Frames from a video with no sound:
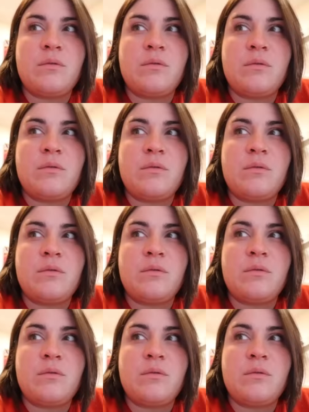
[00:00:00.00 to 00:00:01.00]

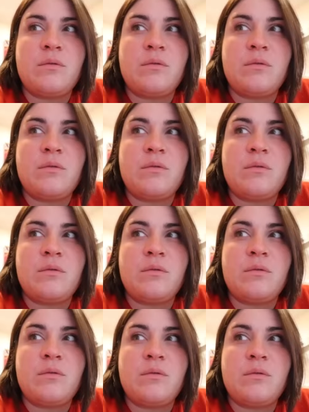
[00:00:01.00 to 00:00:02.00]

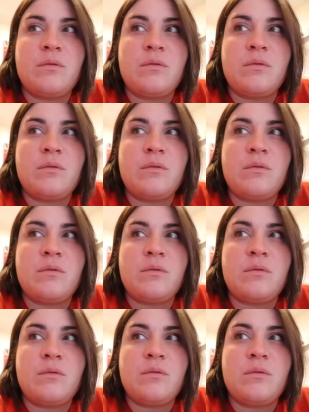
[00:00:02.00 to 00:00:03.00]

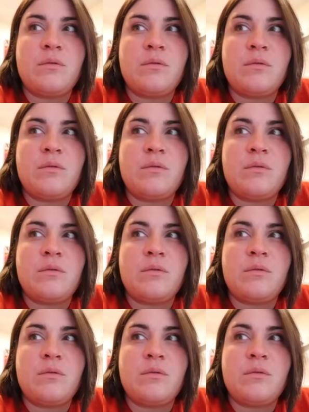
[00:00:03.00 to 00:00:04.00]

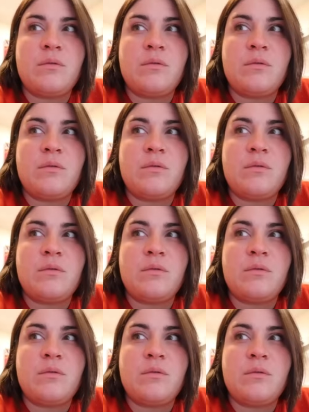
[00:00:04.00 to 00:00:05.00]

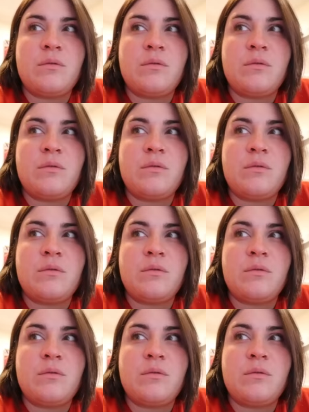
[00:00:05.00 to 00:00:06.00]

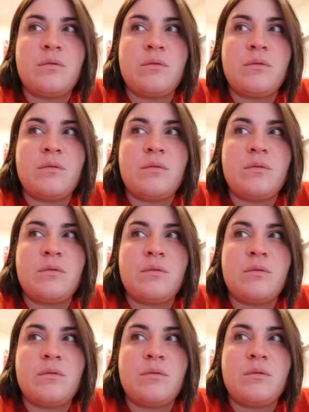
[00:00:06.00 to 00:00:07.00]

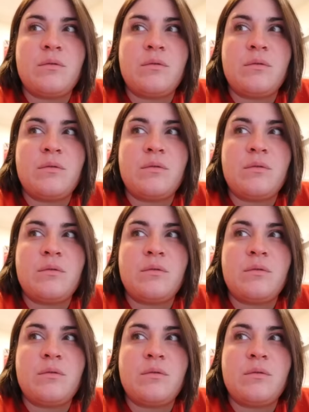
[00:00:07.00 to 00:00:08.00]
[no speech]